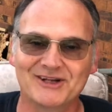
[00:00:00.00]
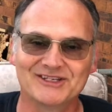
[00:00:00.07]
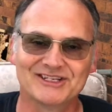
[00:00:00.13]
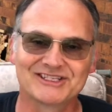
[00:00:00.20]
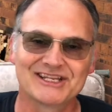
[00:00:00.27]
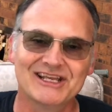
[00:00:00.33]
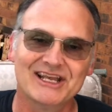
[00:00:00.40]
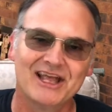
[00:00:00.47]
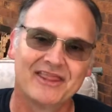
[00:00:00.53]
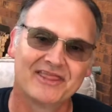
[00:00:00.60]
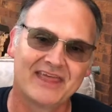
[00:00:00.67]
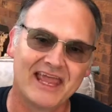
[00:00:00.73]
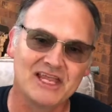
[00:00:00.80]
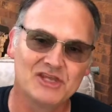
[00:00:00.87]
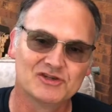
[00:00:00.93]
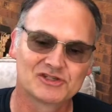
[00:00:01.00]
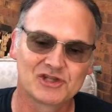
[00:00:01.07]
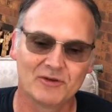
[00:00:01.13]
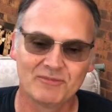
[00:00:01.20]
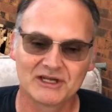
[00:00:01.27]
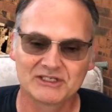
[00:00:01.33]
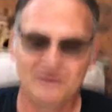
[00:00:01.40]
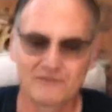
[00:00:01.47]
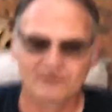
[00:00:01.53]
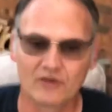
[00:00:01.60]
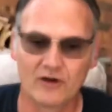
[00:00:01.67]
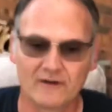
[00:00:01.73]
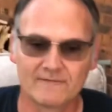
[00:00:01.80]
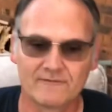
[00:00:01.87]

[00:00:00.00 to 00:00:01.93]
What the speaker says: Just thank you so much for